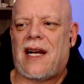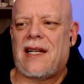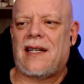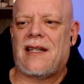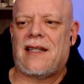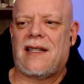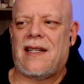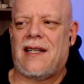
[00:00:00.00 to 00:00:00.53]
got
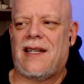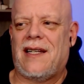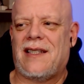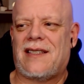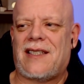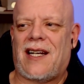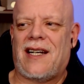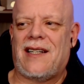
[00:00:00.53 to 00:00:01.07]
an
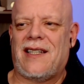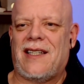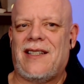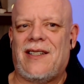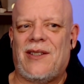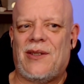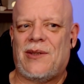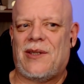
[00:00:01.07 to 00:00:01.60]
entirely
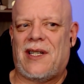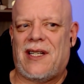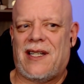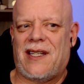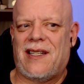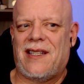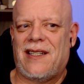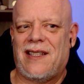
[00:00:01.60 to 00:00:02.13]

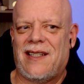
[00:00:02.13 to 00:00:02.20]
new